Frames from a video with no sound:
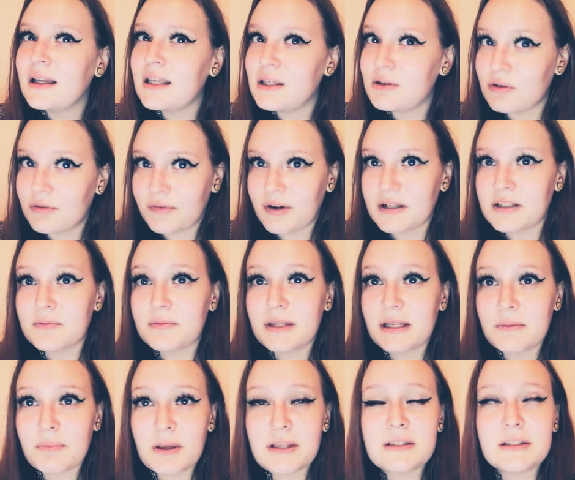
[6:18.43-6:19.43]
you will find
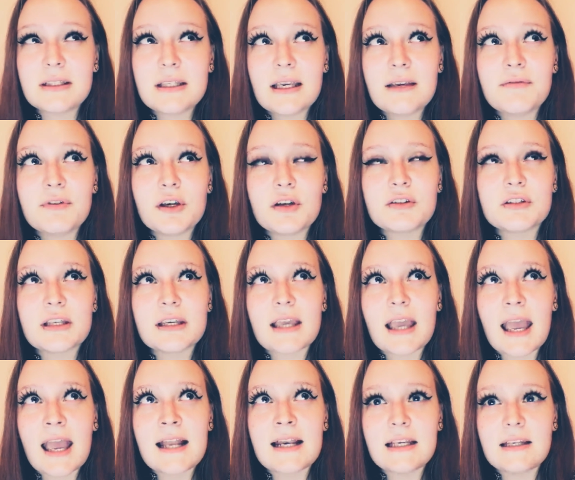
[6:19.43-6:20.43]
something. Basically, if you go to like
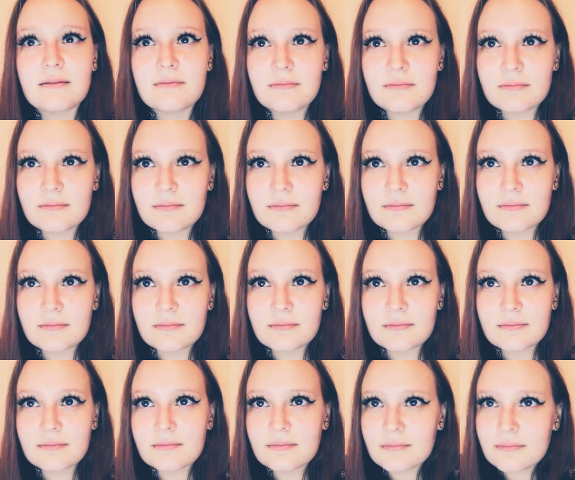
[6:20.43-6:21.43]
any...
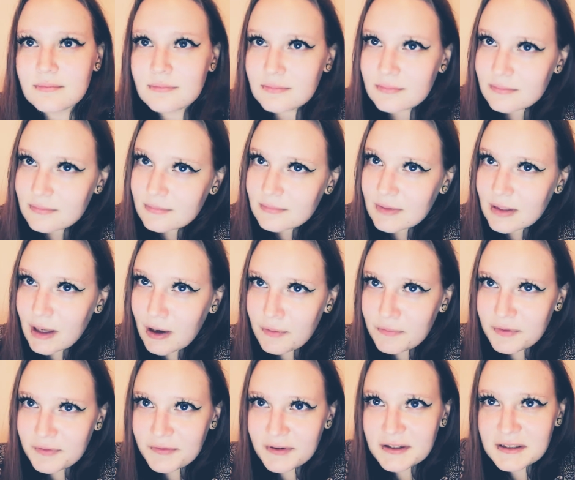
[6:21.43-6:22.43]
Oh,
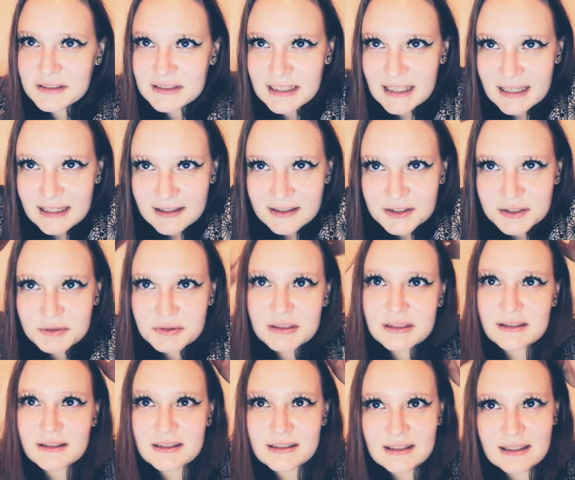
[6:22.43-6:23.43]
for fuck's sake, I just
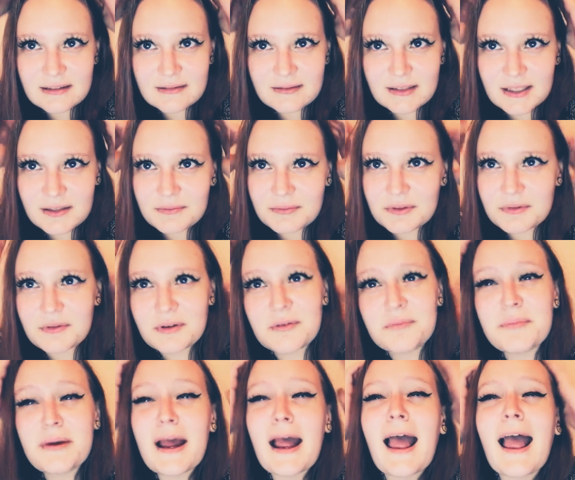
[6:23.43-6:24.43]
realised that's
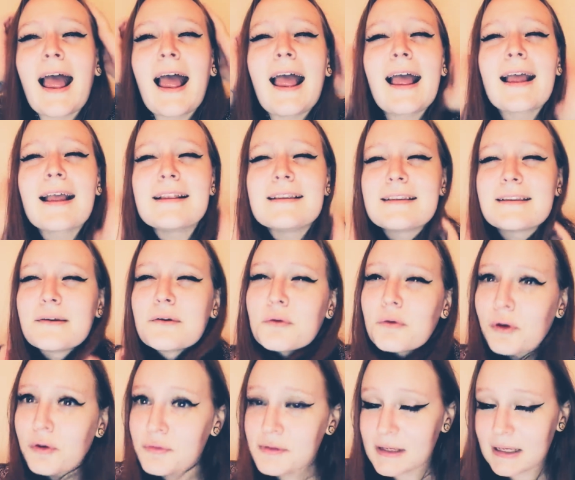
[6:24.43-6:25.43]
on my hair. It's so
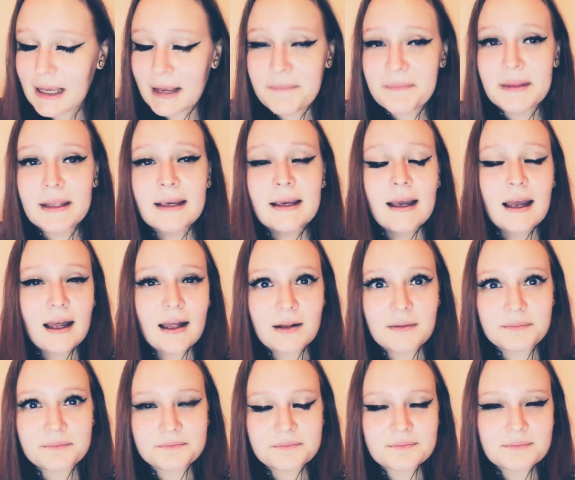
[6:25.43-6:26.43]
gross. Yeah.
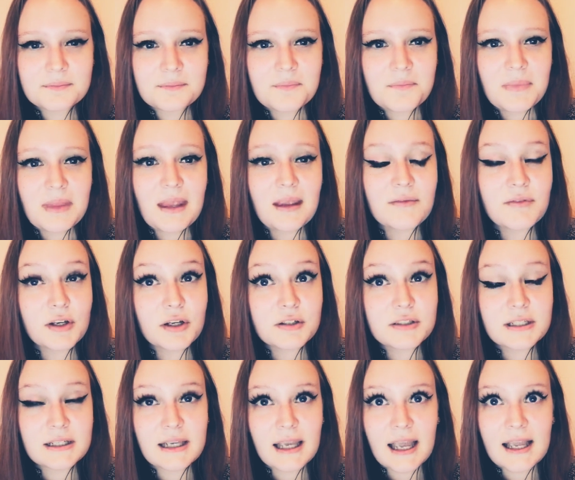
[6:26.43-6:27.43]
If you go
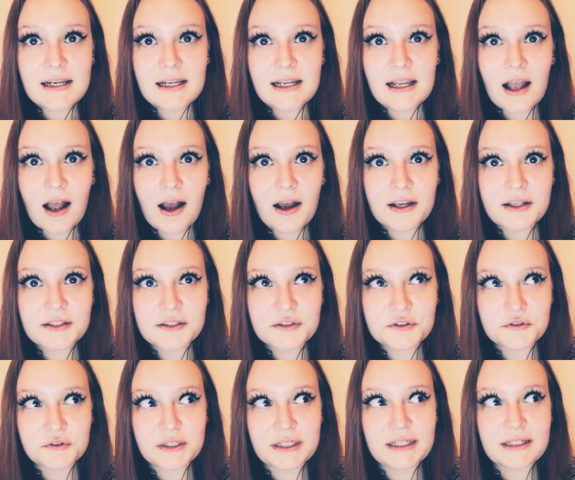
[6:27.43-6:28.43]
to like any high
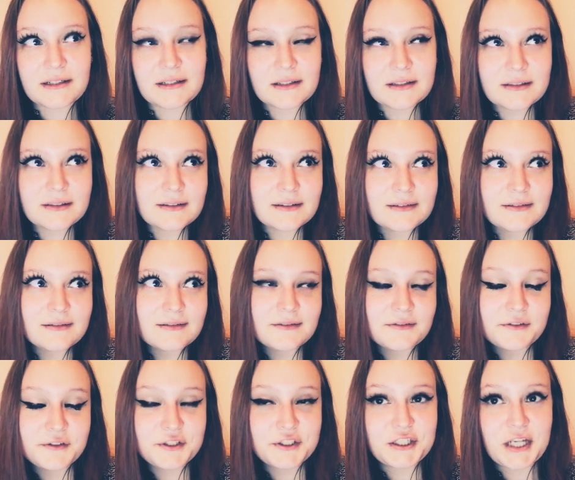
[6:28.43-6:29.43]
street
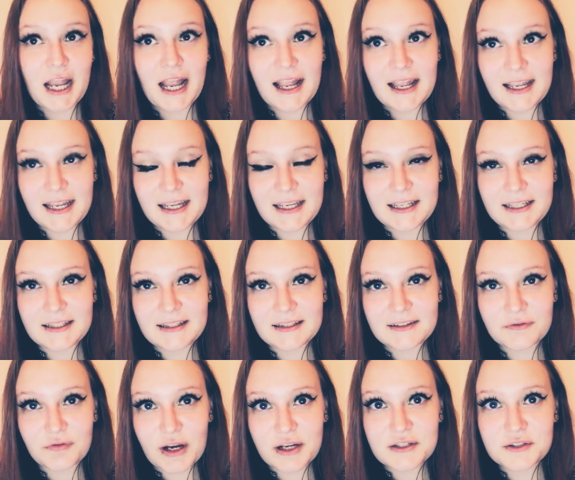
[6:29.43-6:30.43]
chain
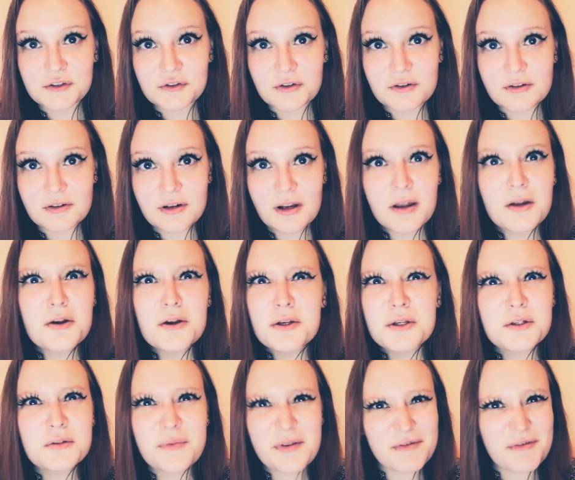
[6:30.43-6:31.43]
restaurant,
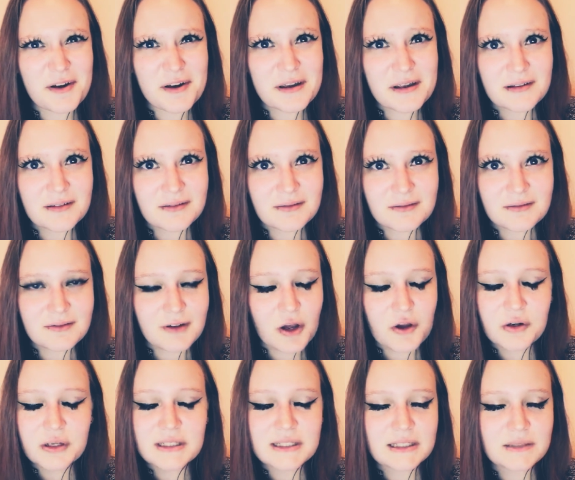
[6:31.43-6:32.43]
you'll be fine.
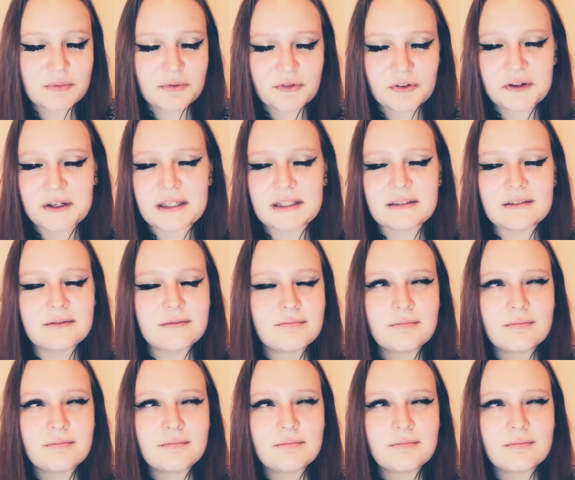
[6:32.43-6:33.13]
Honestly, you'll be fine.